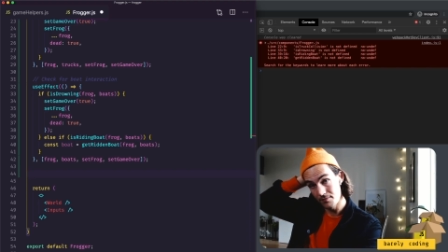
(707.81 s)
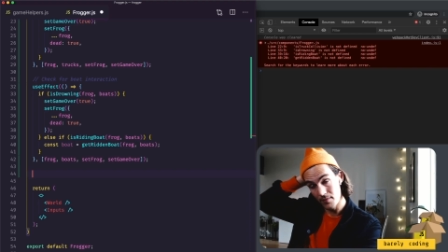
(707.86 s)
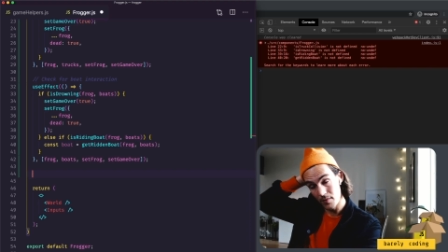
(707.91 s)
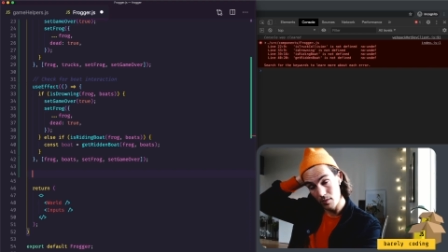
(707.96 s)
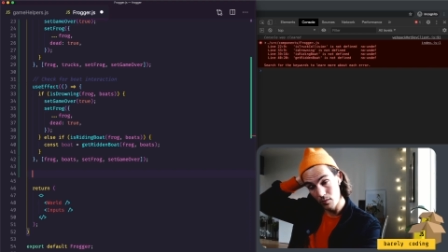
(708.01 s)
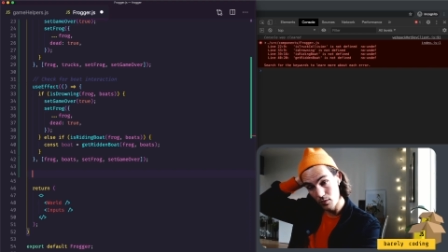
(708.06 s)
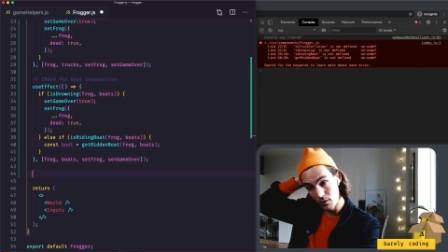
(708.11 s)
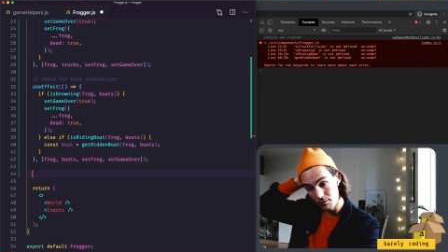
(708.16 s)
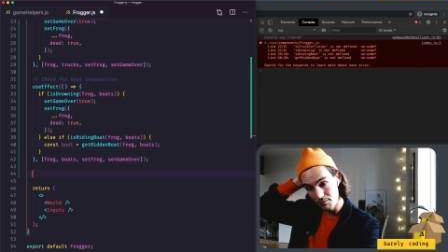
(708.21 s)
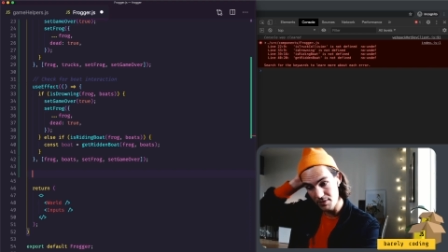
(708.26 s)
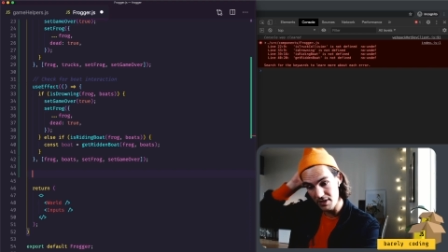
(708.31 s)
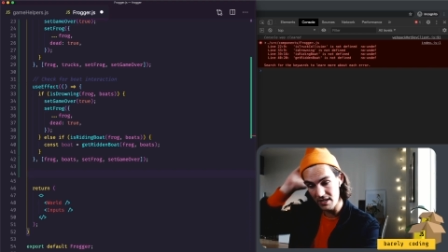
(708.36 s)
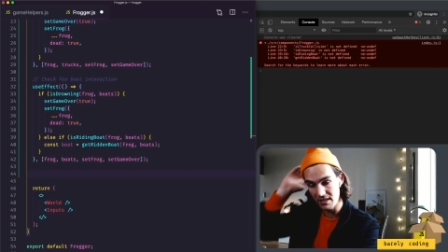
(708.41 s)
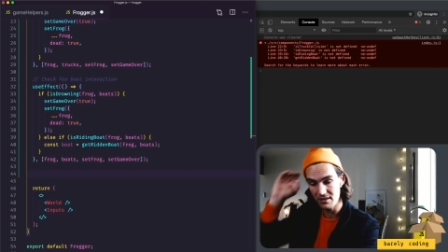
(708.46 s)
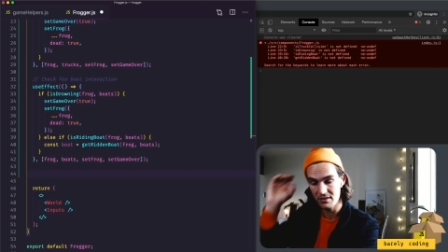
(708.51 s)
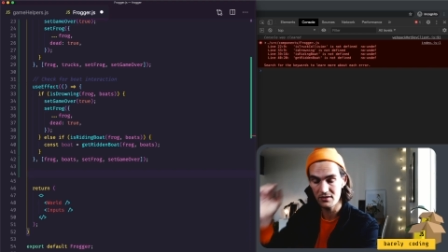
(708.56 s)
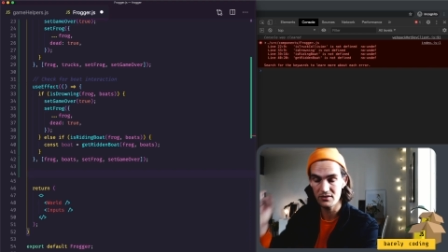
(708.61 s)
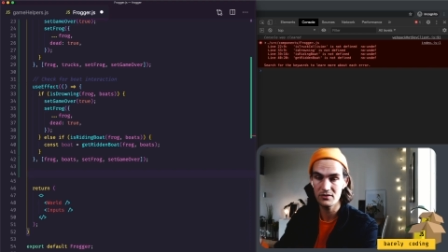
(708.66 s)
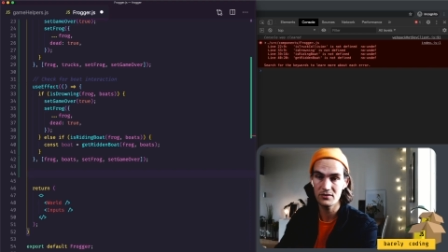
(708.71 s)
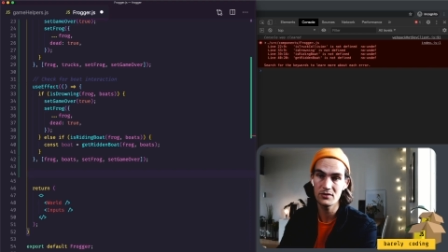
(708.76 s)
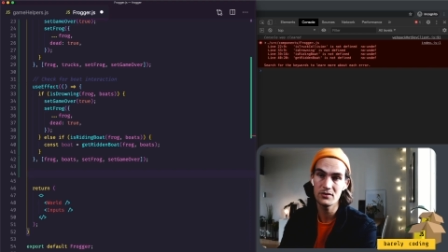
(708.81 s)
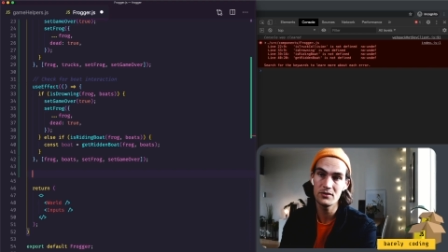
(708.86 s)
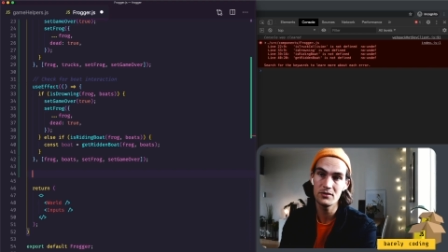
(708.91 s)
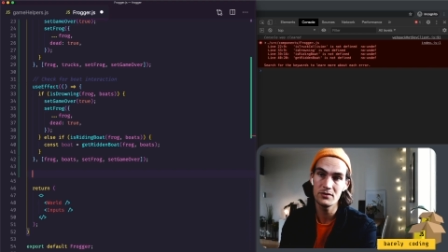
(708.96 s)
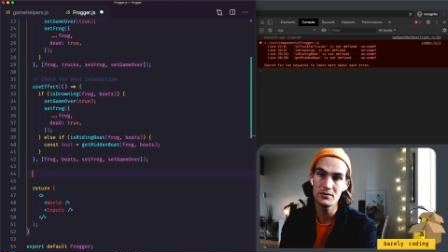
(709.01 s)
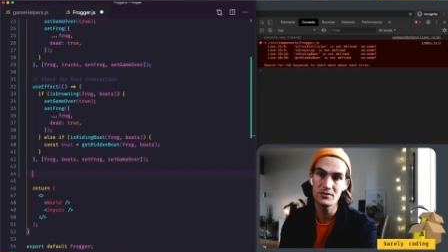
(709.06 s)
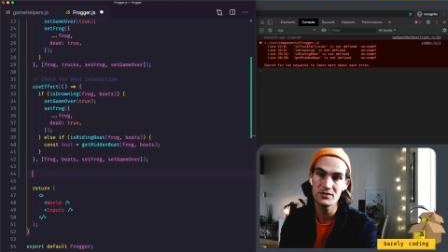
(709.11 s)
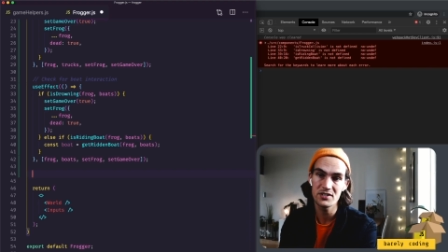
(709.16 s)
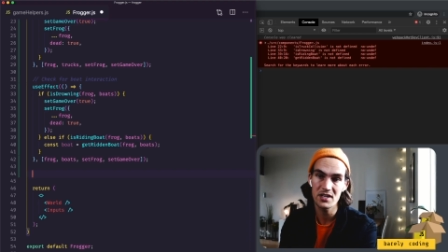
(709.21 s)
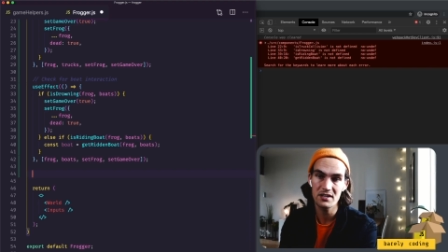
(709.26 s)
would be to
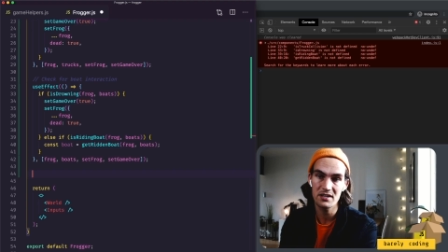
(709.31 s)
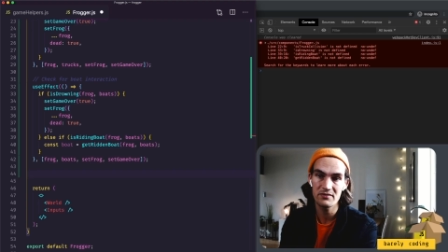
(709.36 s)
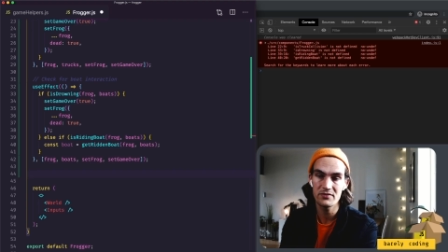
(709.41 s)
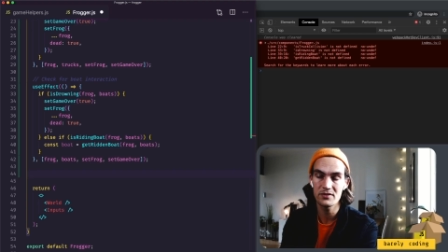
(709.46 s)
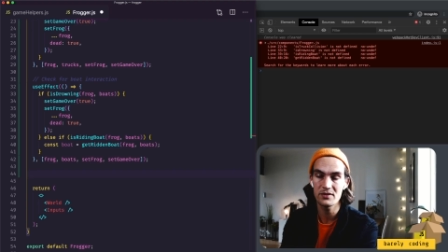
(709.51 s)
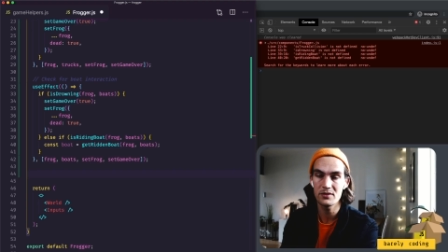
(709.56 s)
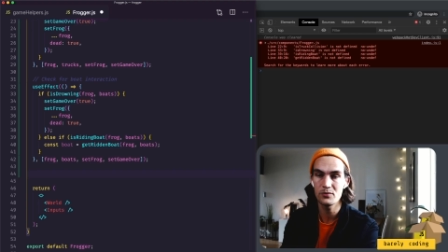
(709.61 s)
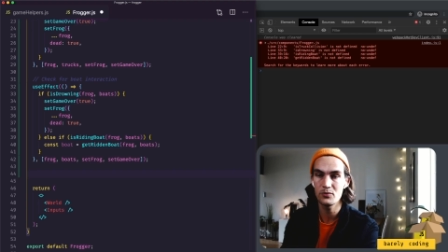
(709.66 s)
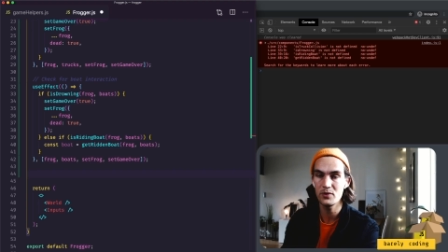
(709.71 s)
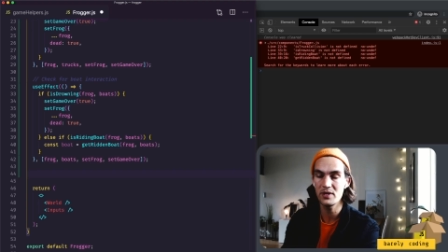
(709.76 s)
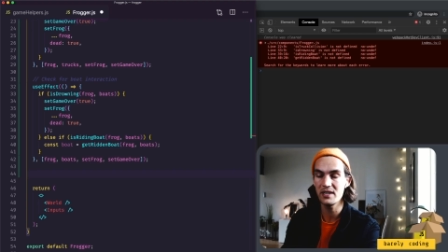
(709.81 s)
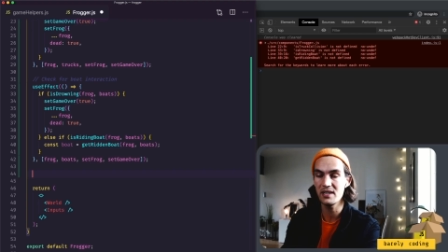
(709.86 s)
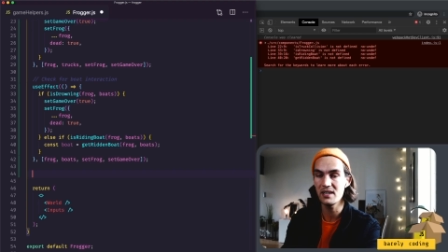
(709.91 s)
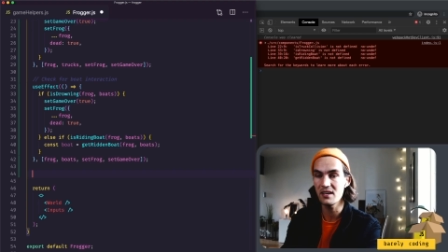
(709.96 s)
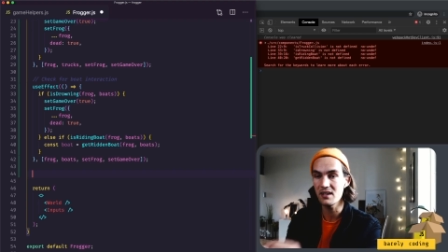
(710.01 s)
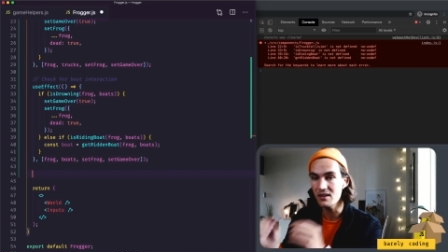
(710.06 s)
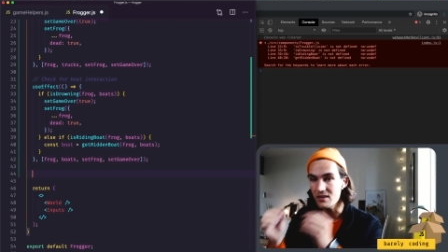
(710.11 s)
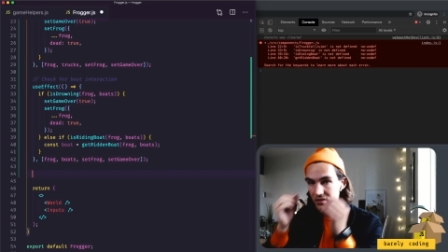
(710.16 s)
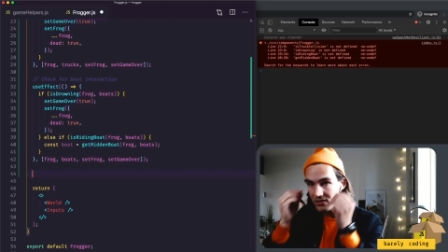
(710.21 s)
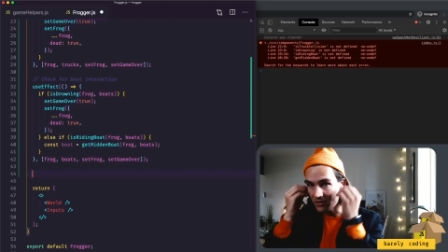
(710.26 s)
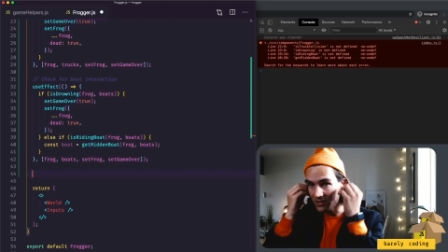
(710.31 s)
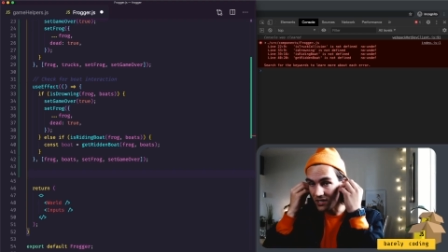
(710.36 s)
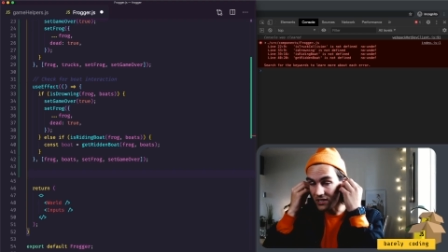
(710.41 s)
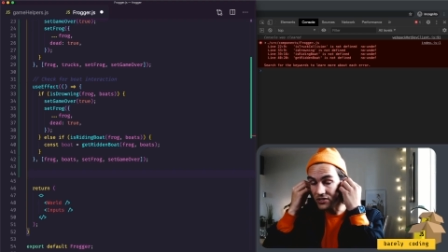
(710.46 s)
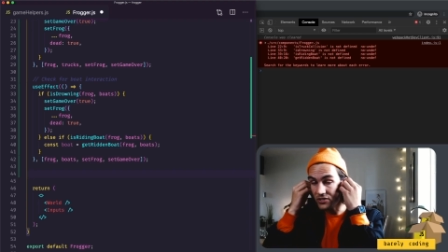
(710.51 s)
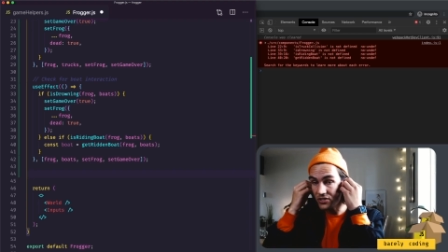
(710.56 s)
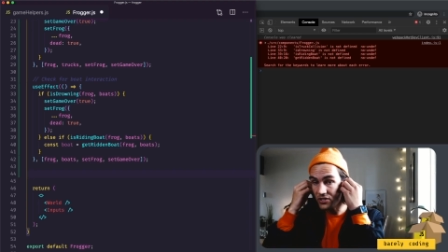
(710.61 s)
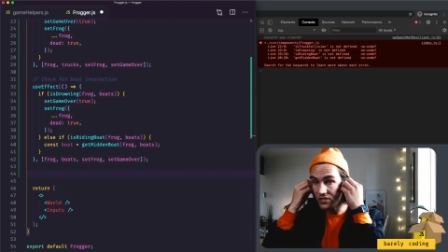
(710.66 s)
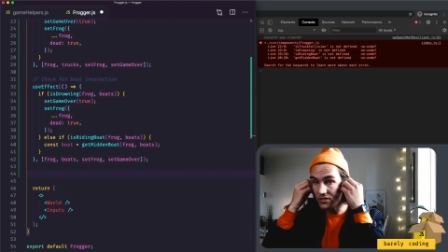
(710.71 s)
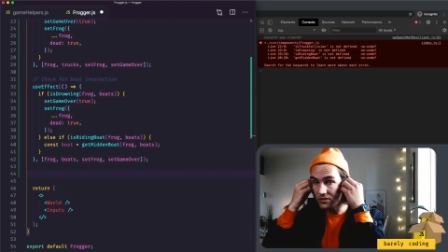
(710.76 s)
check for the winning
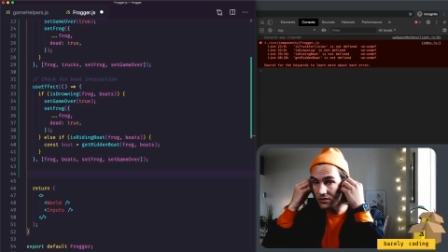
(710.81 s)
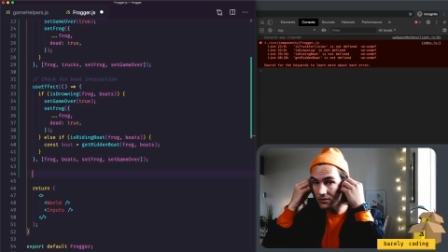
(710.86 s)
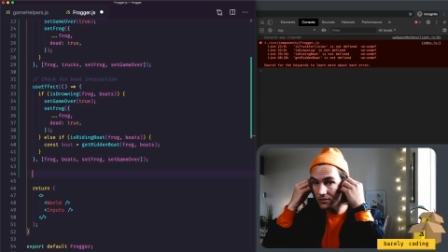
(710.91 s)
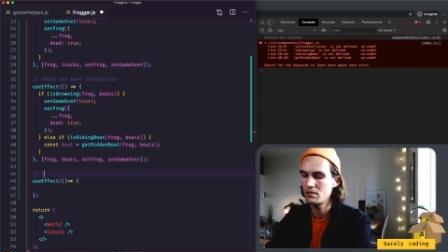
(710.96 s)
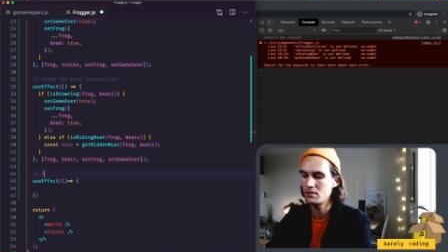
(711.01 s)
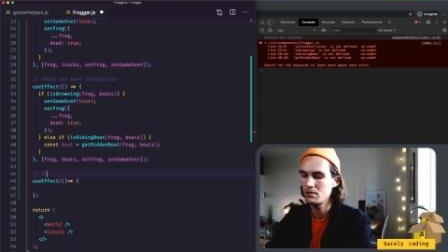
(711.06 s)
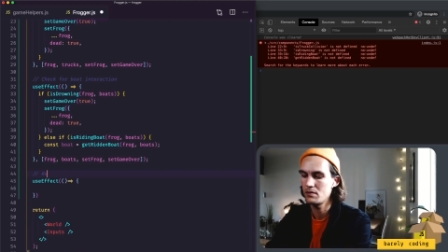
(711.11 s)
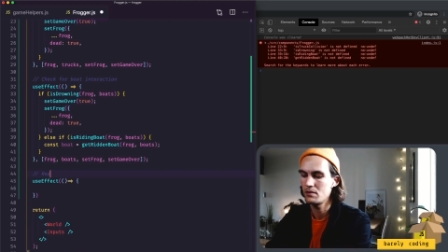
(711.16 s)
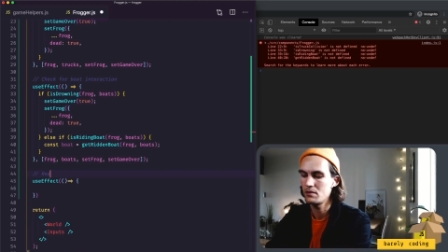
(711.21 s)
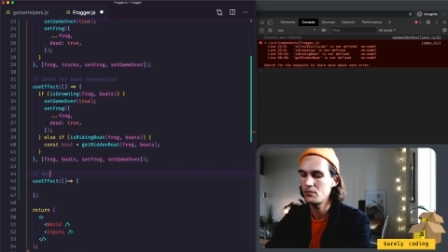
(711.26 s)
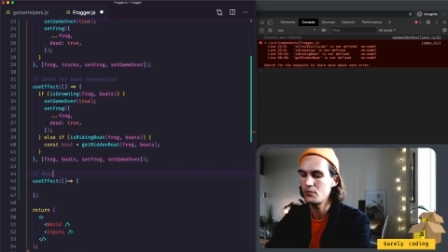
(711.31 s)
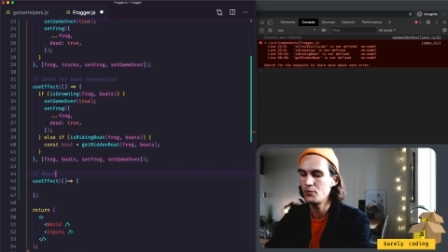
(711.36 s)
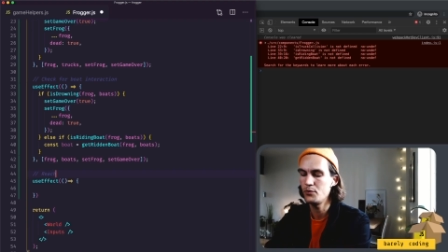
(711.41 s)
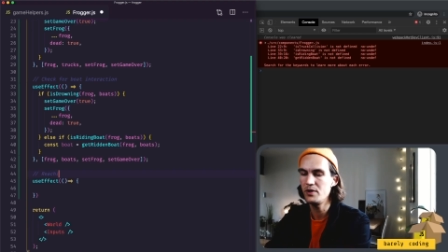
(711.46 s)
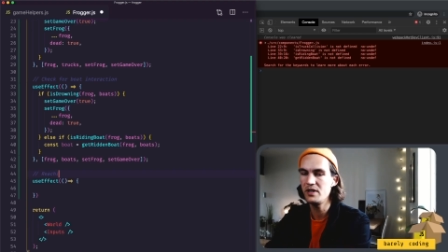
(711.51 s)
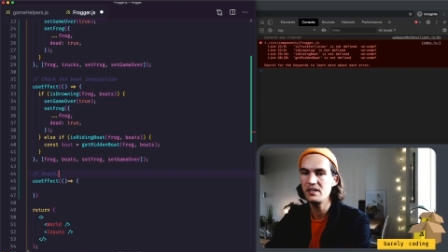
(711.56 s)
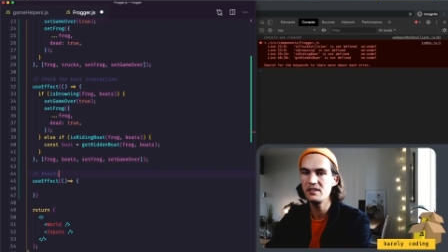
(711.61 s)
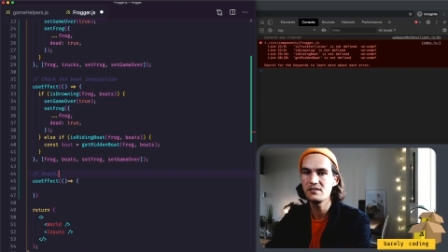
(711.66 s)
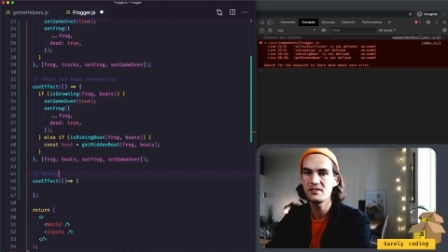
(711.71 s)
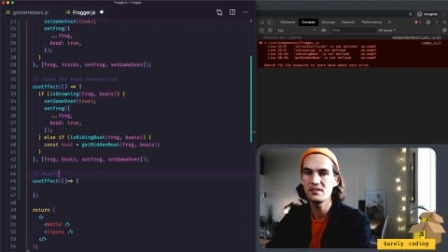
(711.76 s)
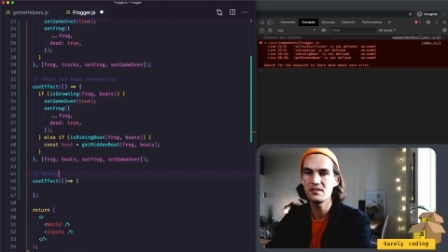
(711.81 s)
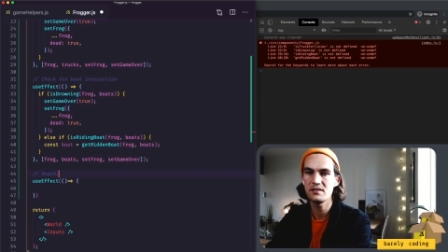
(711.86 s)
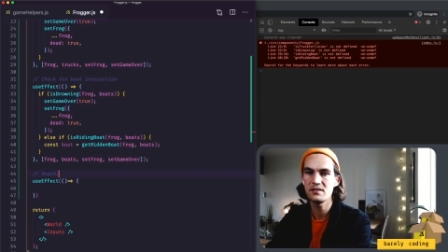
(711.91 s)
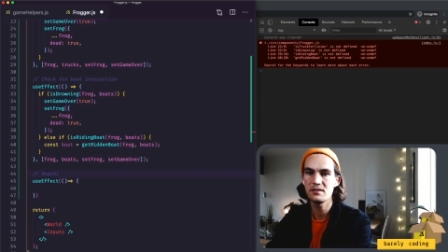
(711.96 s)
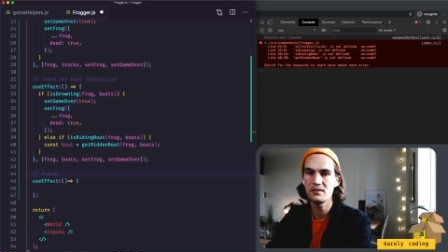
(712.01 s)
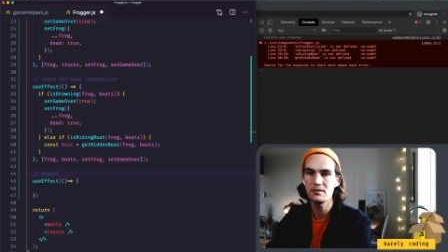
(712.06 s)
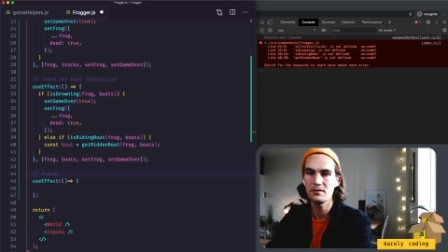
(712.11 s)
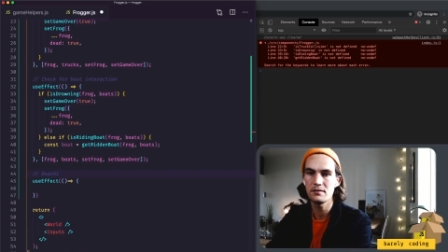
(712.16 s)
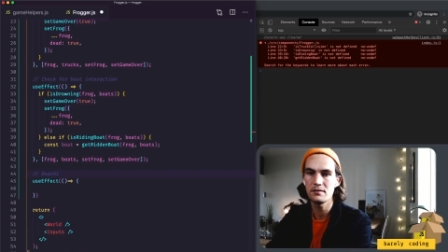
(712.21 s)
condition, reaching